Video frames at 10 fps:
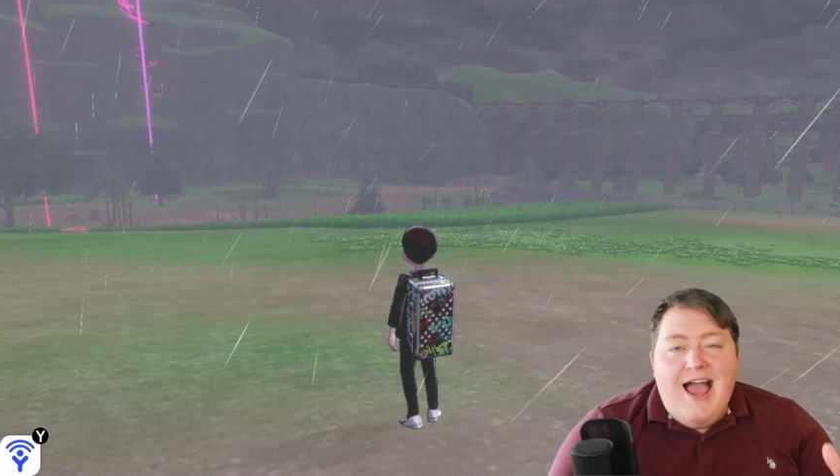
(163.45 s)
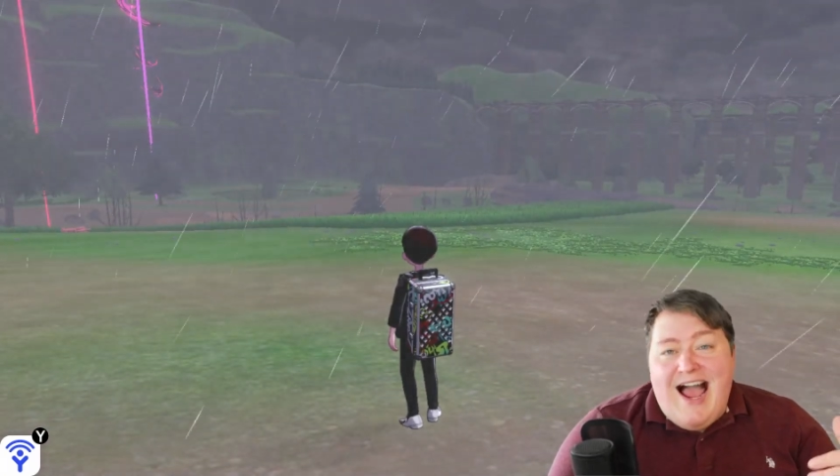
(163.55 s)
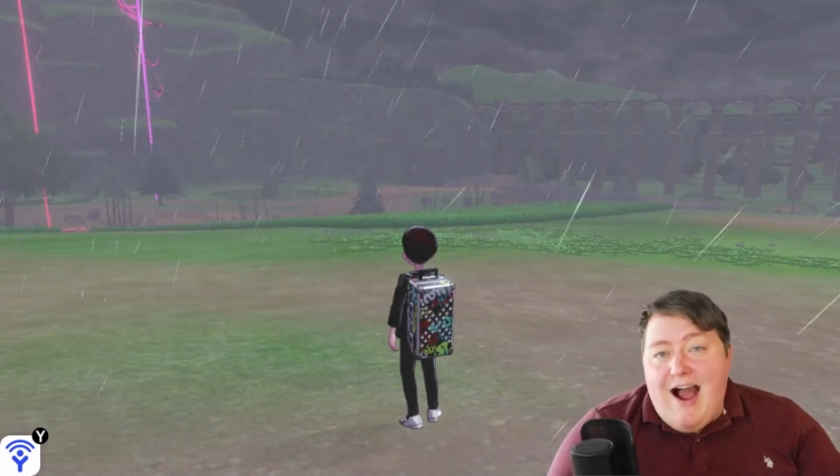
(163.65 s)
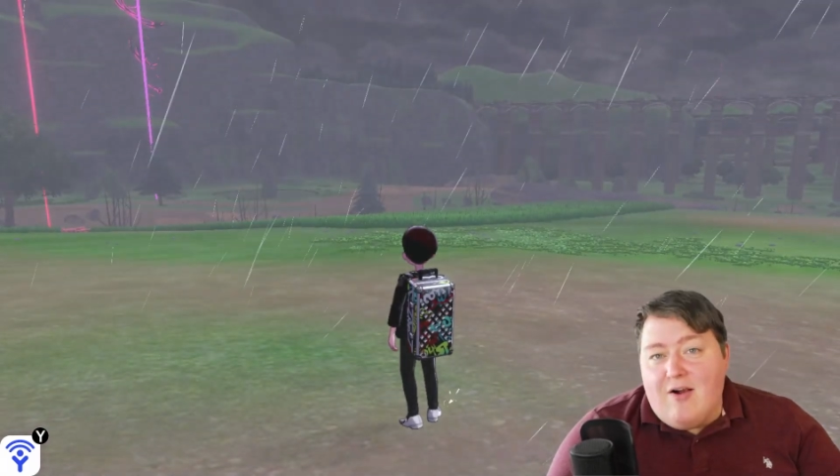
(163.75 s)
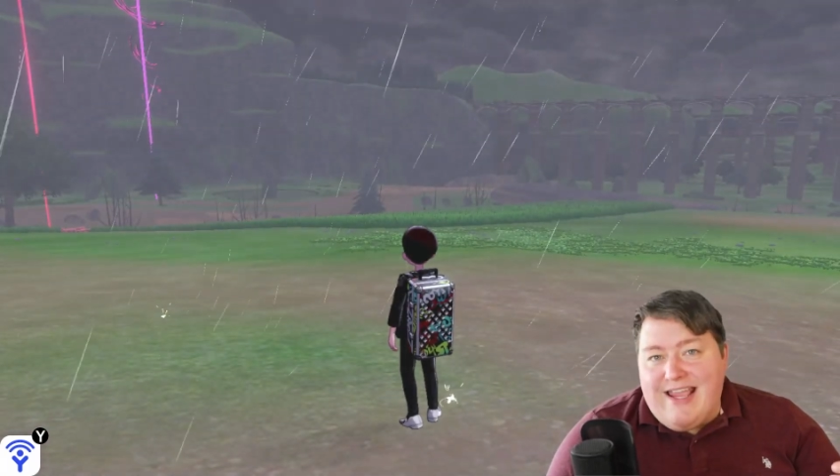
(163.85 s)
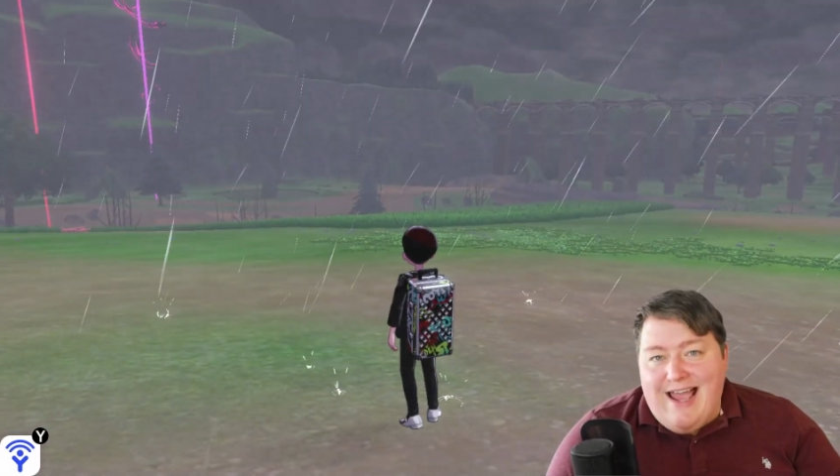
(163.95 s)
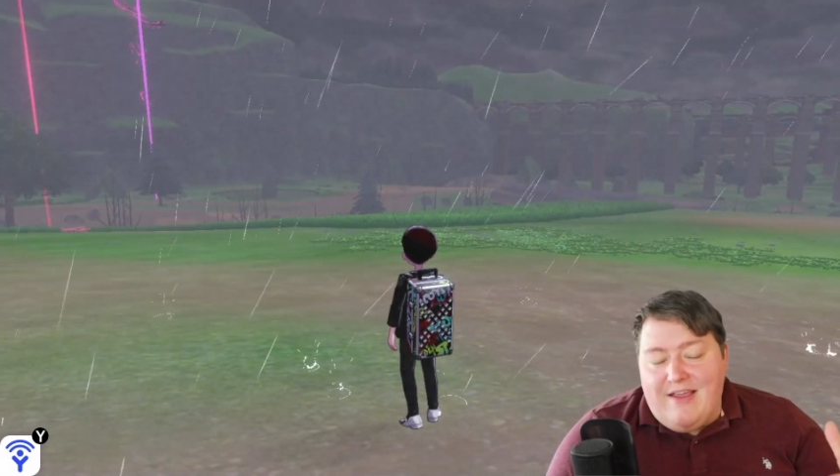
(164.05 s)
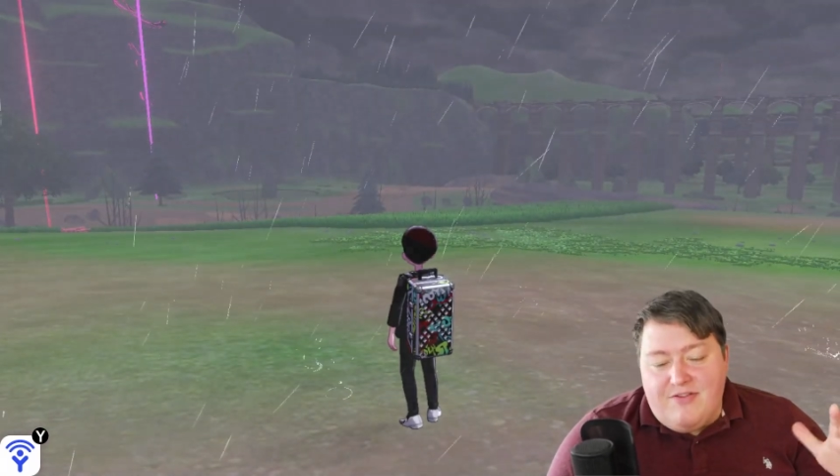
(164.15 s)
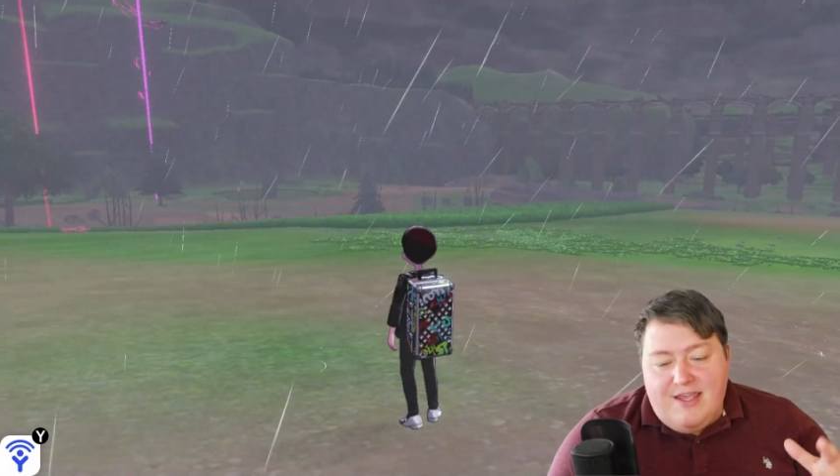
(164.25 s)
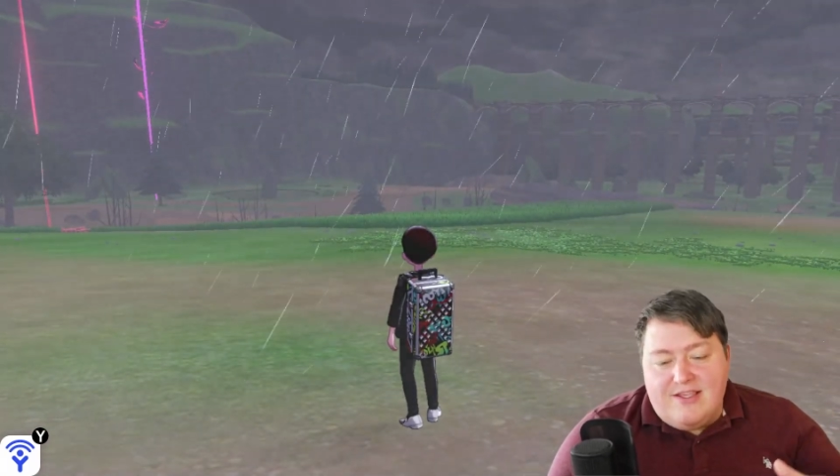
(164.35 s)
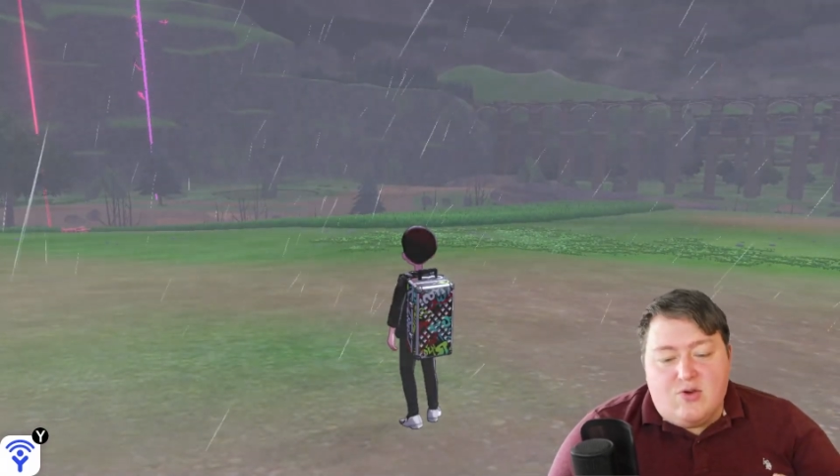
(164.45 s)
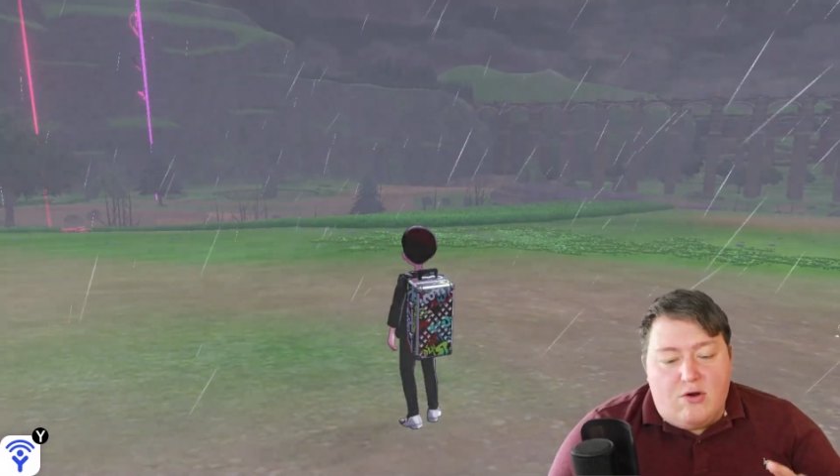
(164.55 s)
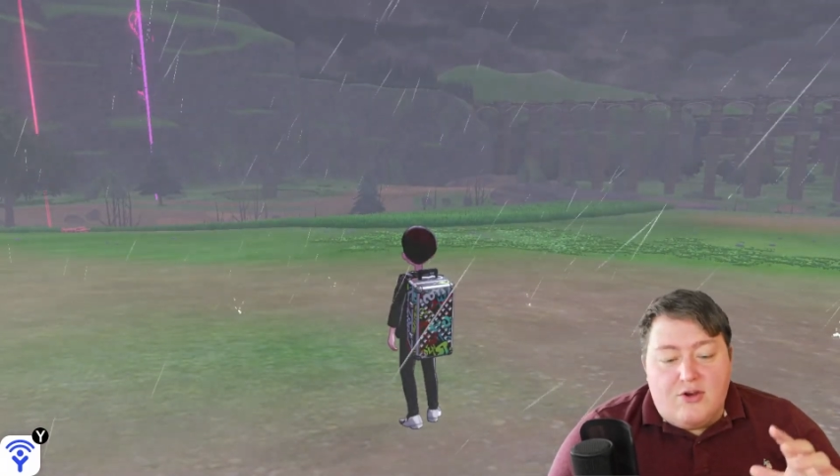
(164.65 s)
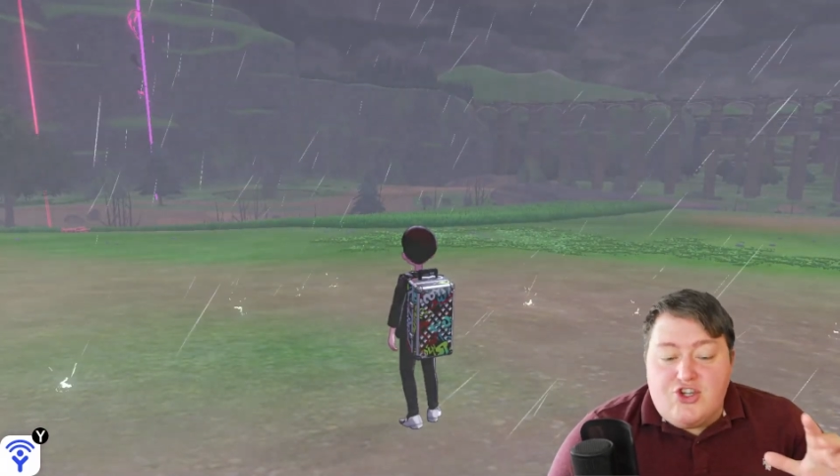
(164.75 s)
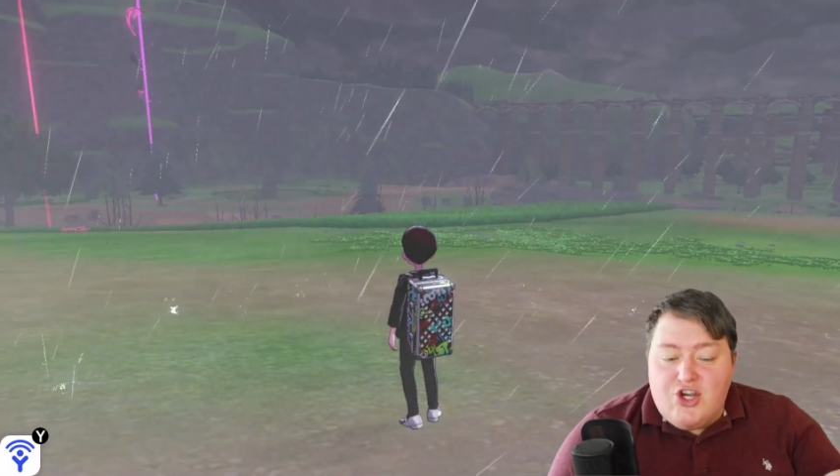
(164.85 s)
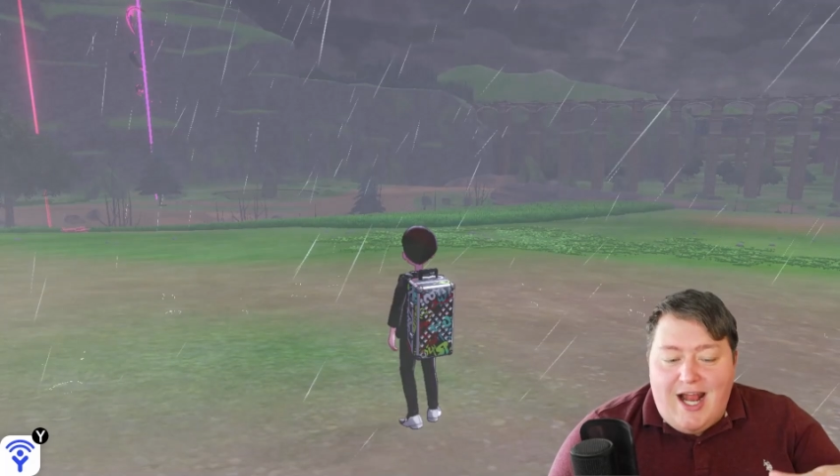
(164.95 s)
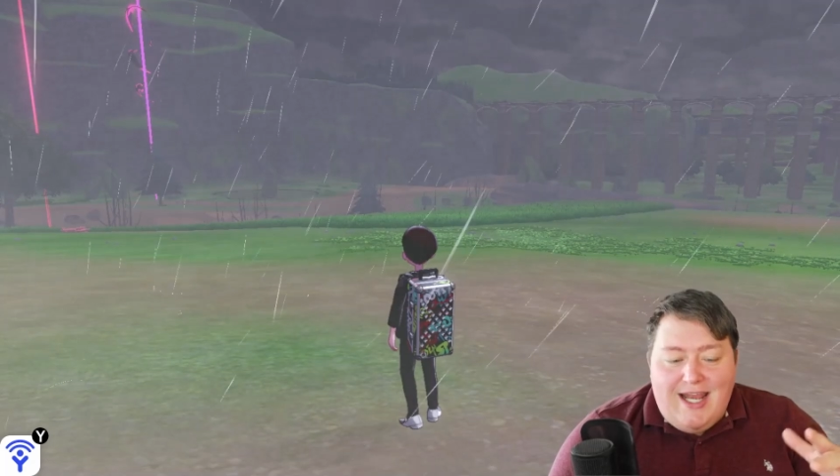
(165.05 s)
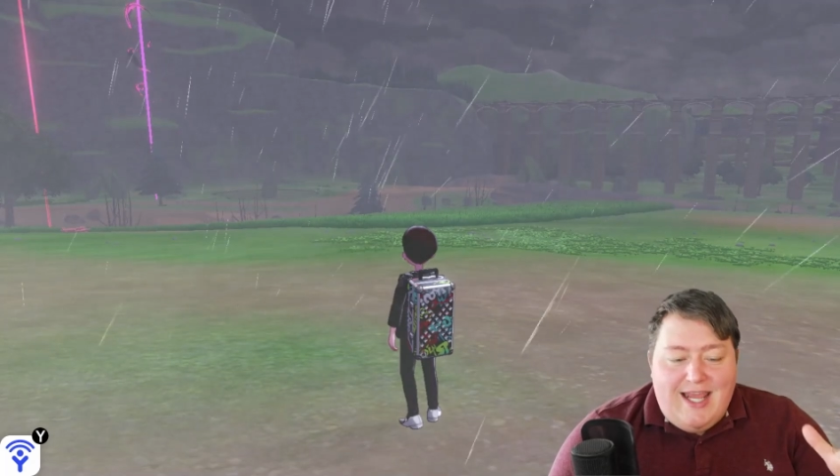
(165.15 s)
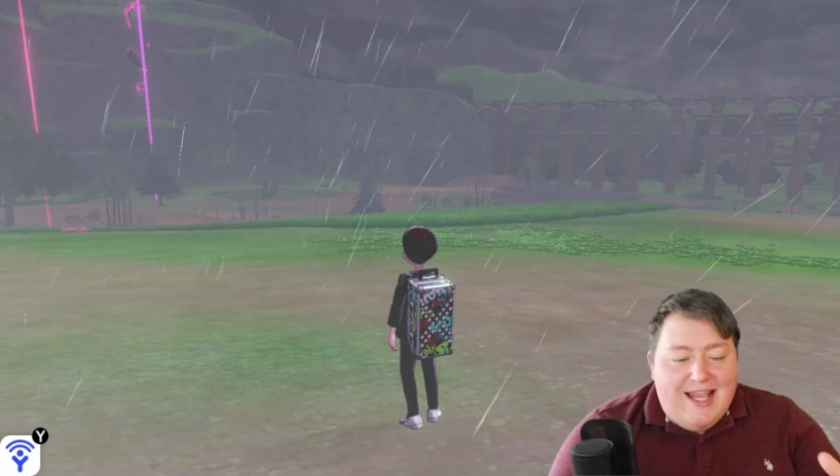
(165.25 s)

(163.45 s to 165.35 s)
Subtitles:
how to get this sort of shiny